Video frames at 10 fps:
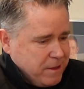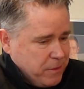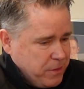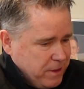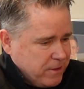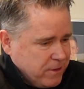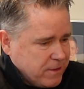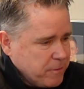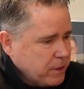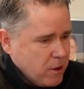this is
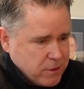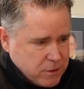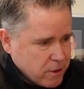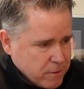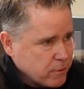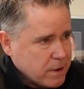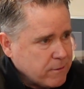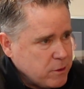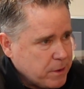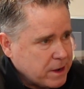something that's hard for
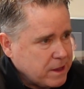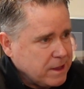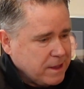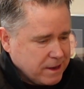everybody,